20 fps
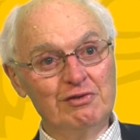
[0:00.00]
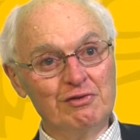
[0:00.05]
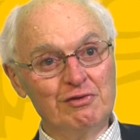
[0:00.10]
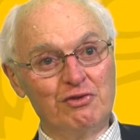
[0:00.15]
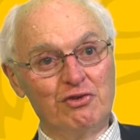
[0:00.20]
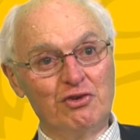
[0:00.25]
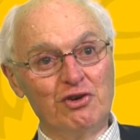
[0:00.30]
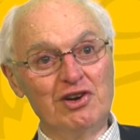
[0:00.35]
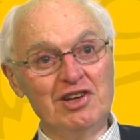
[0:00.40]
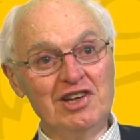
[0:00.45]

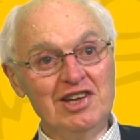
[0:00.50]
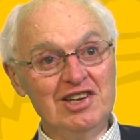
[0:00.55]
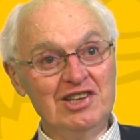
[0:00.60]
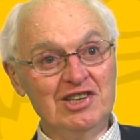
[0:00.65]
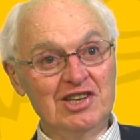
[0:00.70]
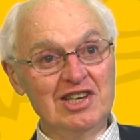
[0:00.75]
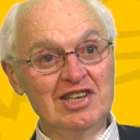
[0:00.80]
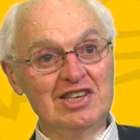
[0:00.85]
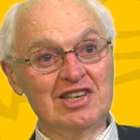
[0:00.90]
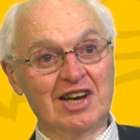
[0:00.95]
free,
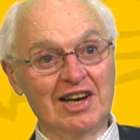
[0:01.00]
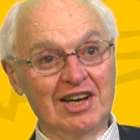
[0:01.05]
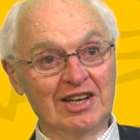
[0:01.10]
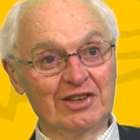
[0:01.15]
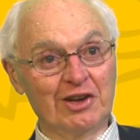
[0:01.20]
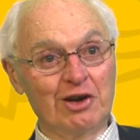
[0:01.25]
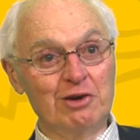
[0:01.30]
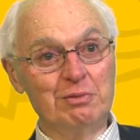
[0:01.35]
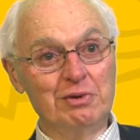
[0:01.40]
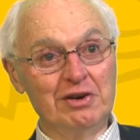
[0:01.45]
detailed,
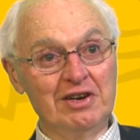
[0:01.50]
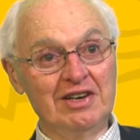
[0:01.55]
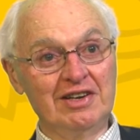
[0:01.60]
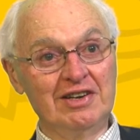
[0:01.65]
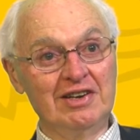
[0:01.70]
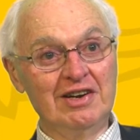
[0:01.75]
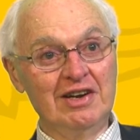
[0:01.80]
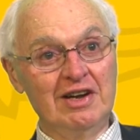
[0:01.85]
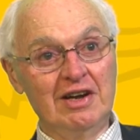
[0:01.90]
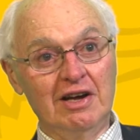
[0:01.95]
open
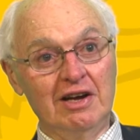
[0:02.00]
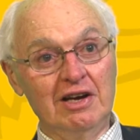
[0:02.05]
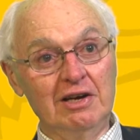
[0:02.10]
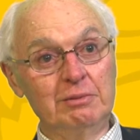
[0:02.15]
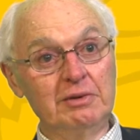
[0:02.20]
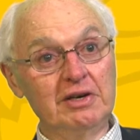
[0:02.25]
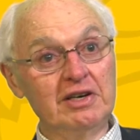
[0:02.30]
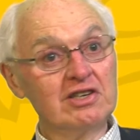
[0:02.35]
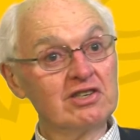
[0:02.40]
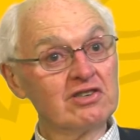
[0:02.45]

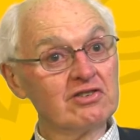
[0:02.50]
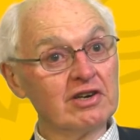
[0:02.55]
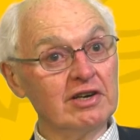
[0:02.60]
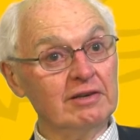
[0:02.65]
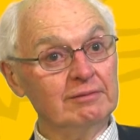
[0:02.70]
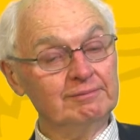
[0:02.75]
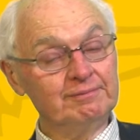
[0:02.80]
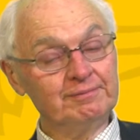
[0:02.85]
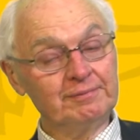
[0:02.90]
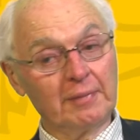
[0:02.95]
history.
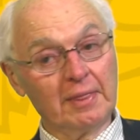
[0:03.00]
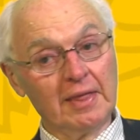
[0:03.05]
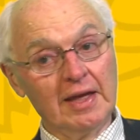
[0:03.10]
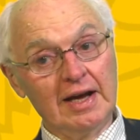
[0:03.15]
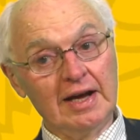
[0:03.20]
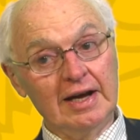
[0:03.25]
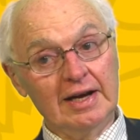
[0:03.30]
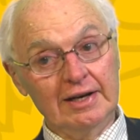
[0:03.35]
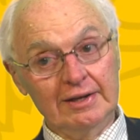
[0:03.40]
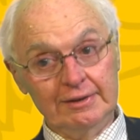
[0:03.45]

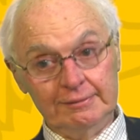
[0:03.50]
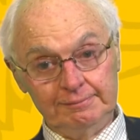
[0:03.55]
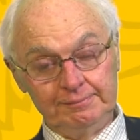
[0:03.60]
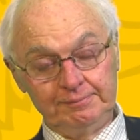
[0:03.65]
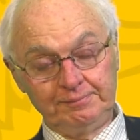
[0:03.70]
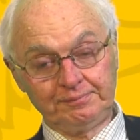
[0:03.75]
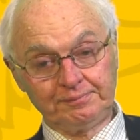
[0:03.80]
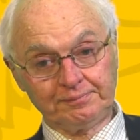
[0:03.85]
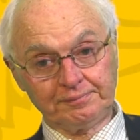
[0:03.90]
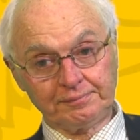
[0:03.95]
And